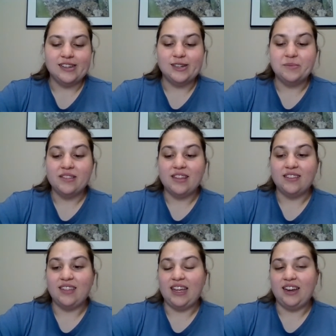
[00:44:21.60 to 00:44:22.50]
um,
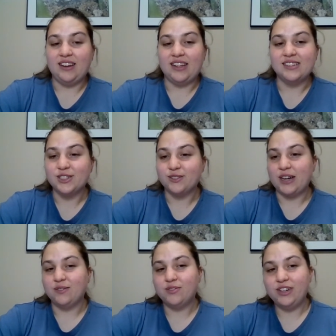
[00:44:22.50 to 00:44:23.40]
that they can
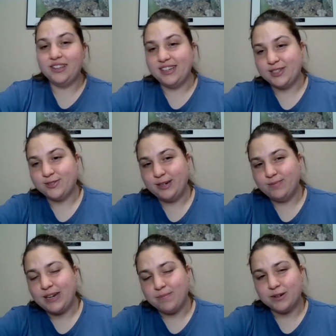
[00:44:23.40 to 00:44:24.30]
survive really
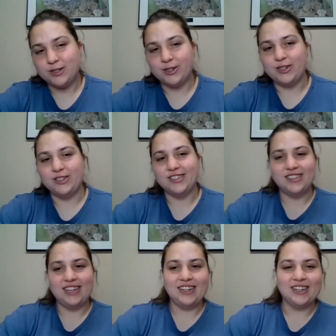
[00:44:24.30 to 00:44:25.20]
extreme temperatures
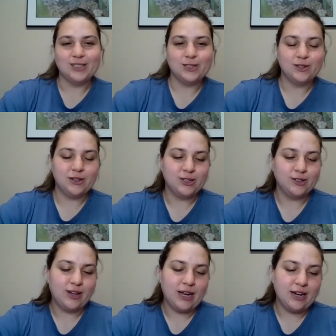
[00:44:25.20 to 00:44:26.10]
and they can ex-
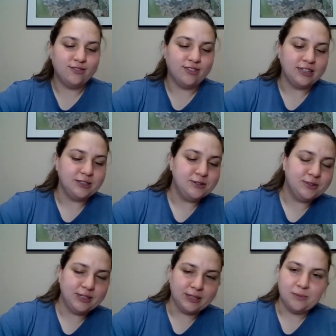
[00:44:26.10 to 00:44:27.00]
survive like
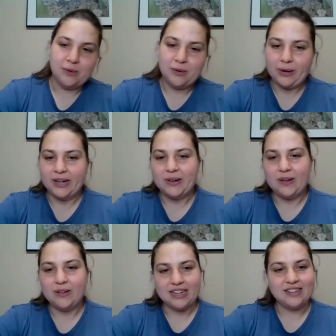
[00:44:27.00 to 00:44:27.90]
nuclear war and
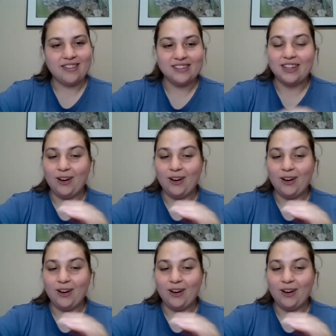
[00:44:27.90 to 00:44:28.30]
all kinds of things.